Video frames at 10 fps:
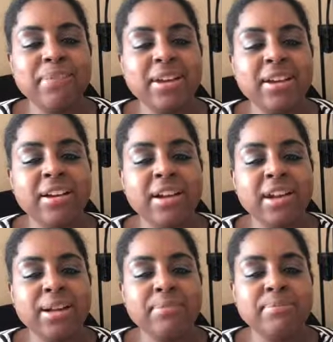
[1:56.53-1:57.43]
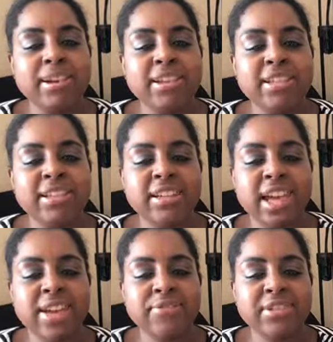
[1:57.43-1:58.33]
but I did
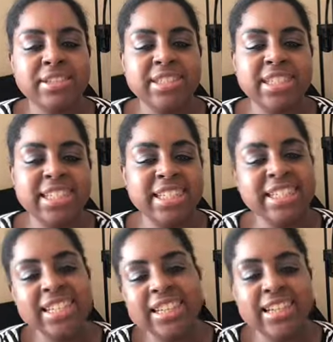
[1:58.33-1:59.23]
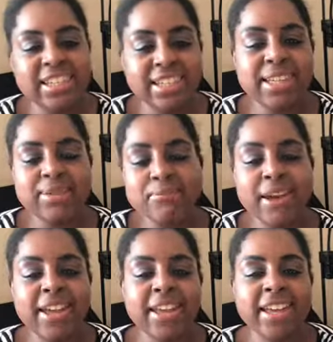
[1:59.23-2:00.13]
have a sneaky
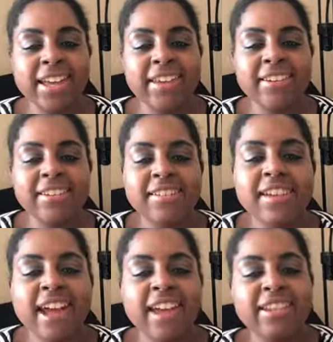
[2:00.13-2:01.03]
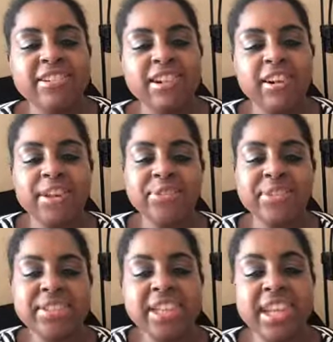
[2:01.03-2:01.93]
weigh-in and I've
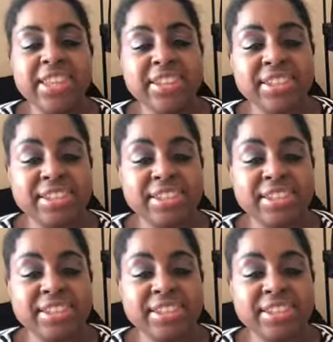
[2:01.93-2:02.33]
stayed the